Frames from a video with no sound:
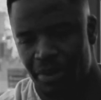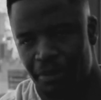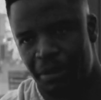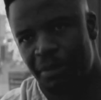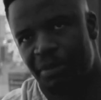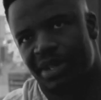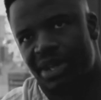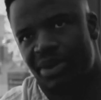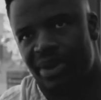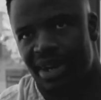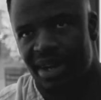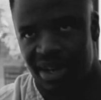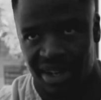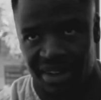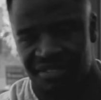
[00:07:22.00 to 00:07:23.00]
There were people that
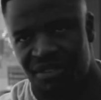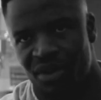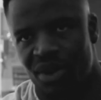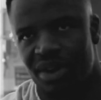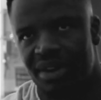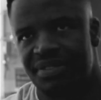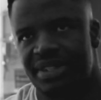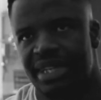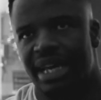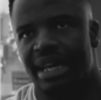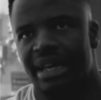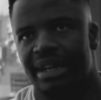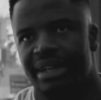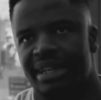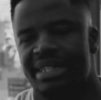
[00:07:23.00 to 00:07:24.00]
were involved,
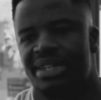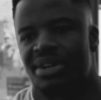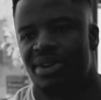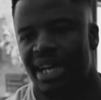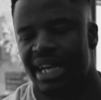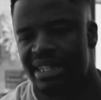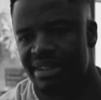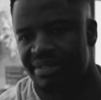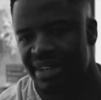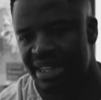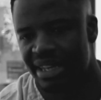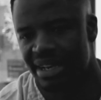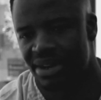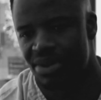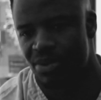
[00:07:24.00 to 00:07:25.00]
and as a collective, I
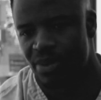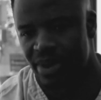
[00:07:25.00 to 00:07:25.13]
think